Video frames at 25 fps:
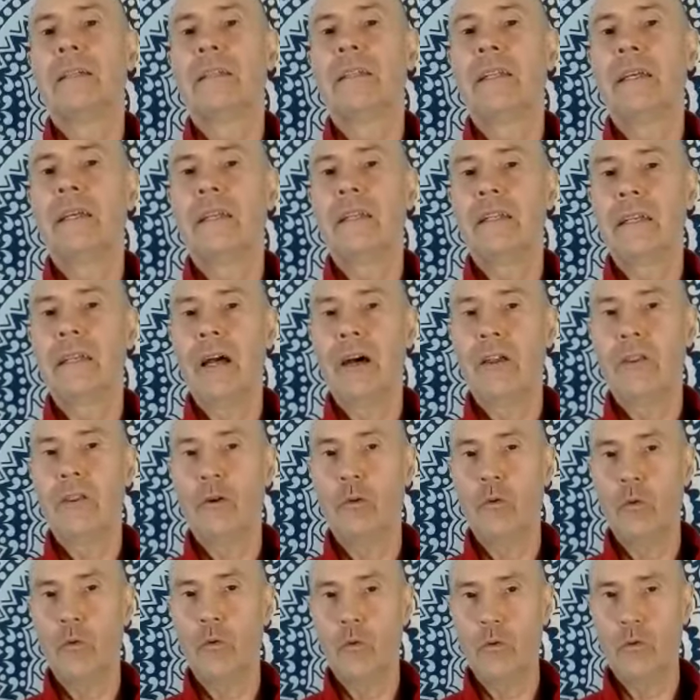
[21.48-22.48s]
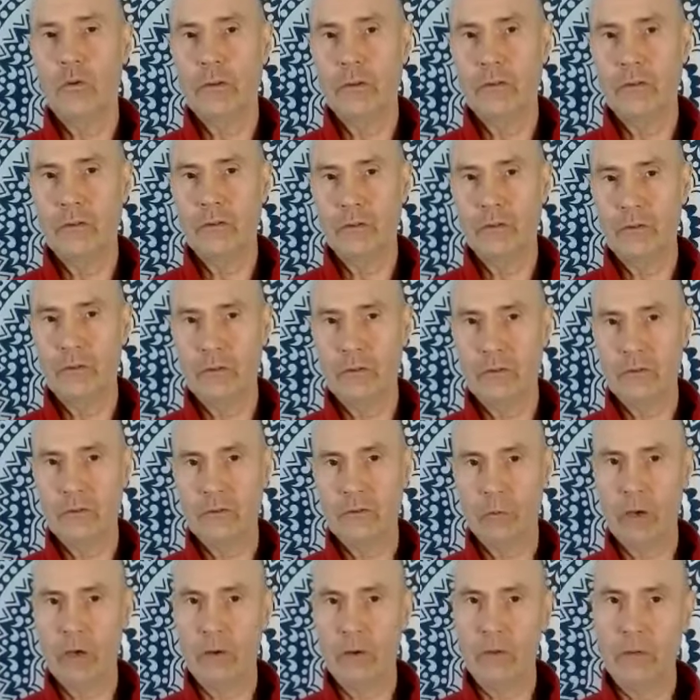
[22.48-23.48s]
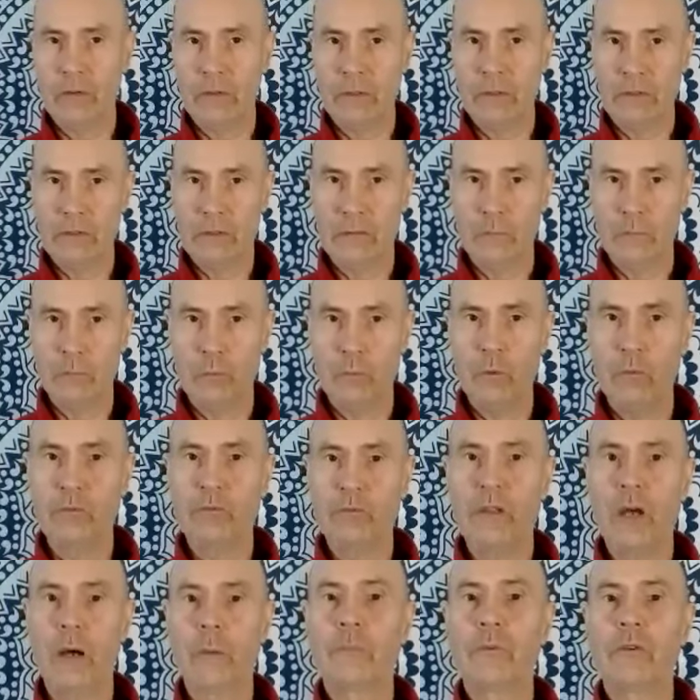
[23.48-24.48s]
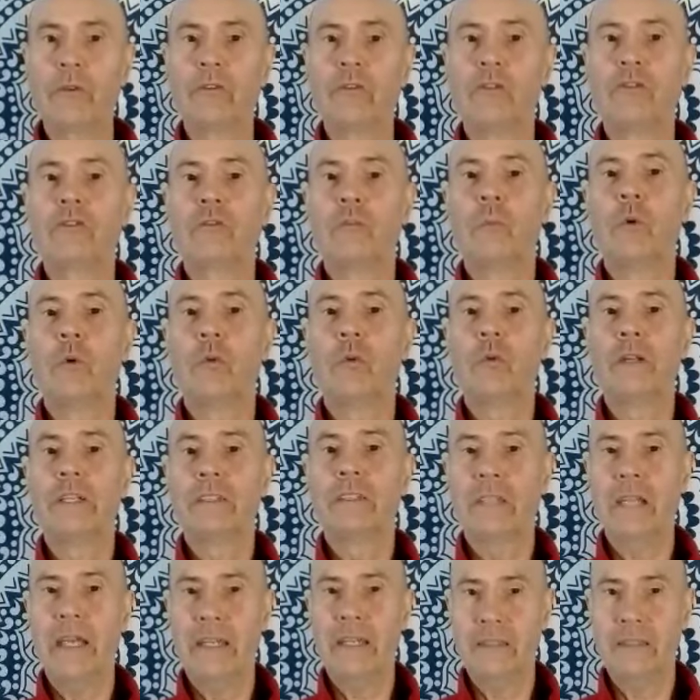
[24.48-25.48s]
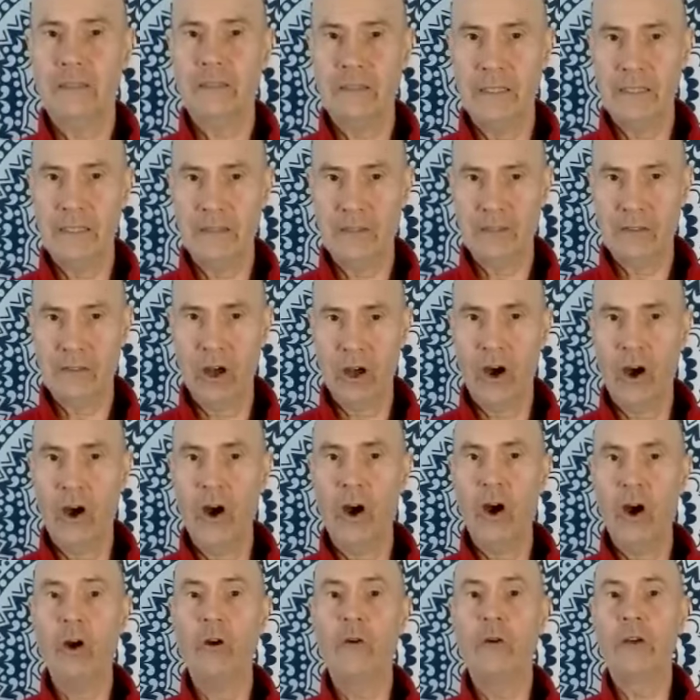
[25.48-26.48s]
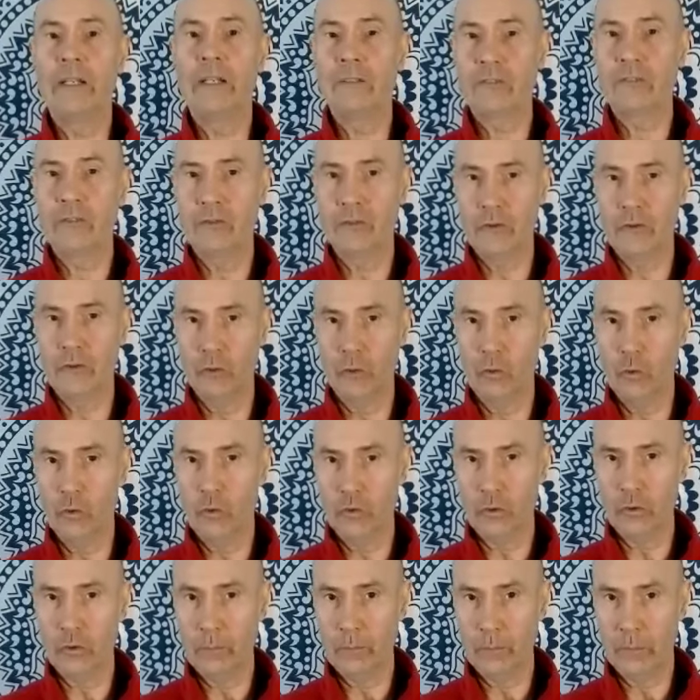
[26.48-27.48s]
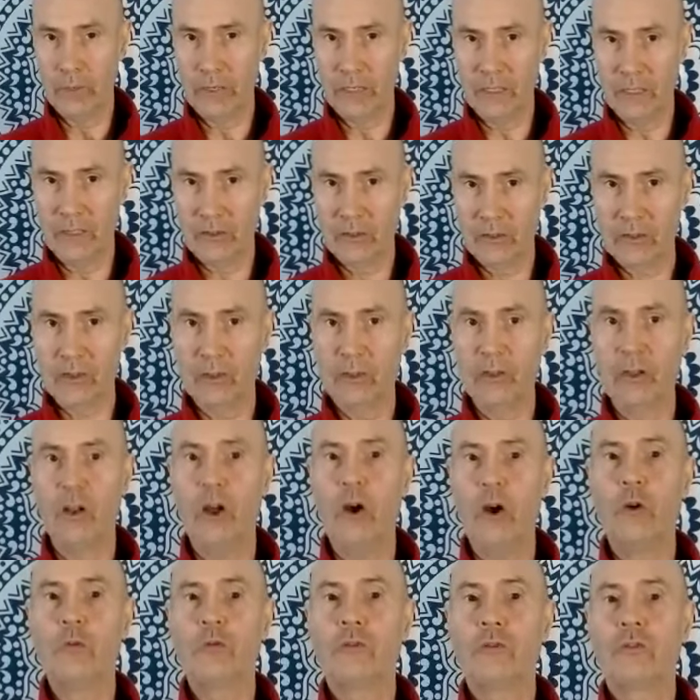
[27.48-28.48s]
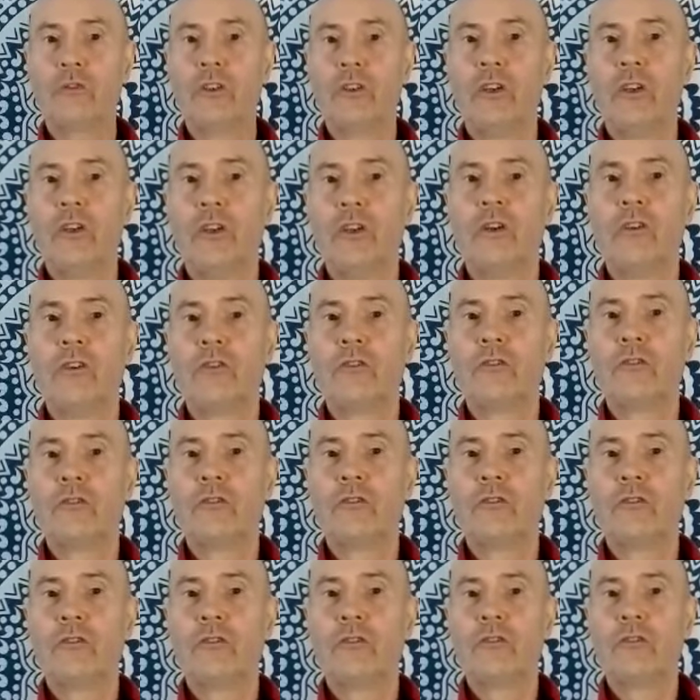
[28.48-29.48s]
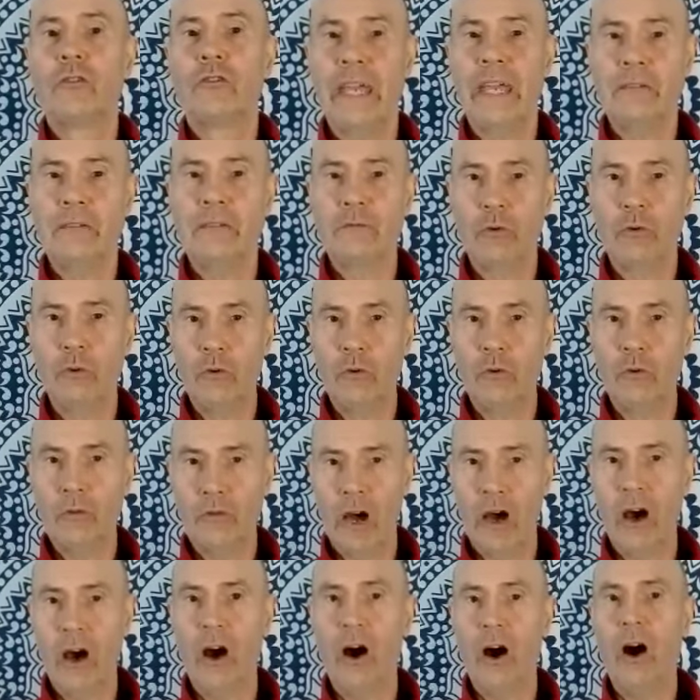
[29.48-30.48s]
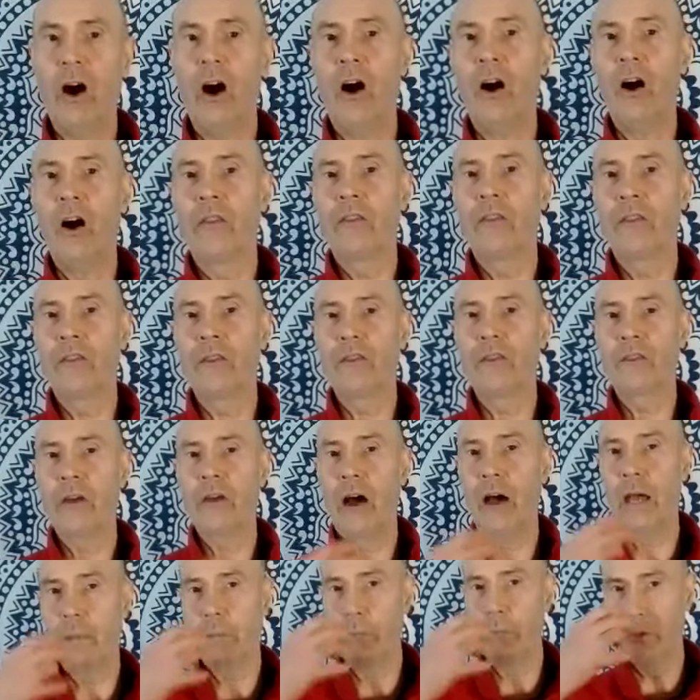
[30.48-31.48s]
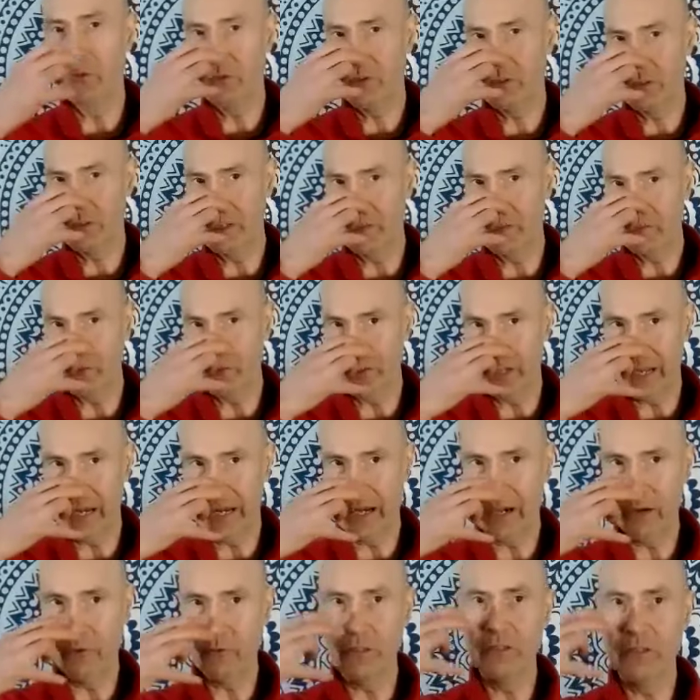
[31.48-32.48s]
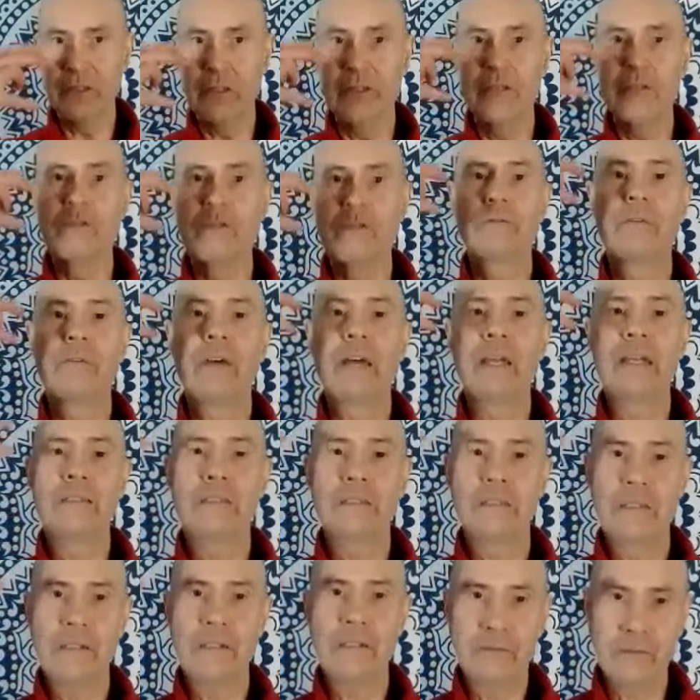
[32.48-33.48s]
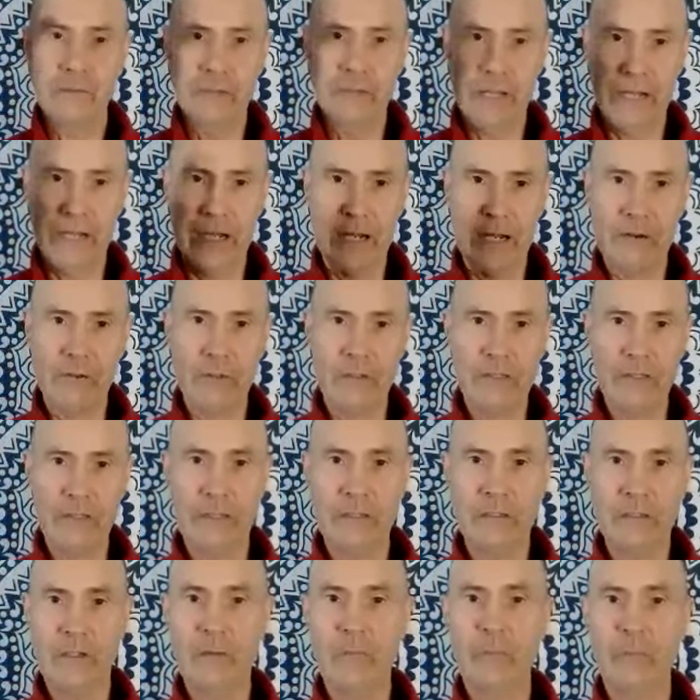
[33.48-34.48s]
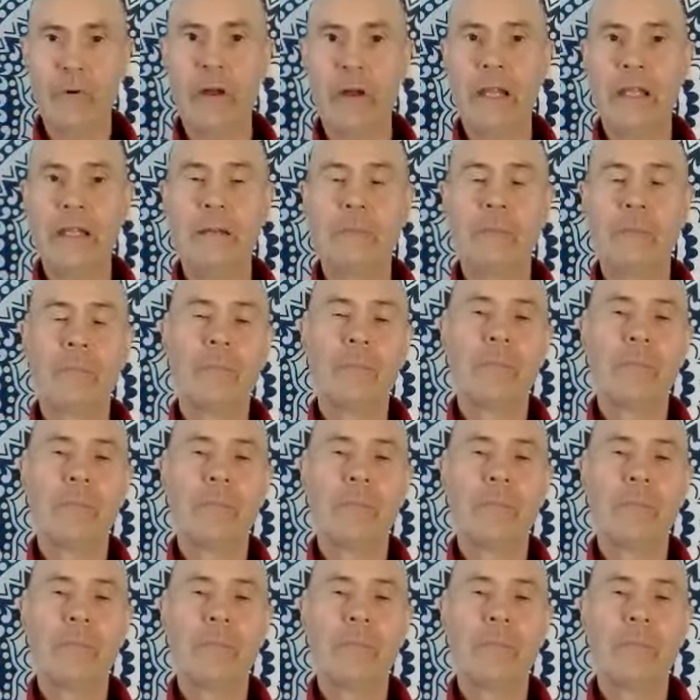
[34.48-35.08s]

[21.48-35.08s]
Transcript: Then the other organs, well, moves up to the small intestines. The Hara isn't an organ, but it's close to the navel, the heart, the thymus, different areas in the face, different areas in the brain.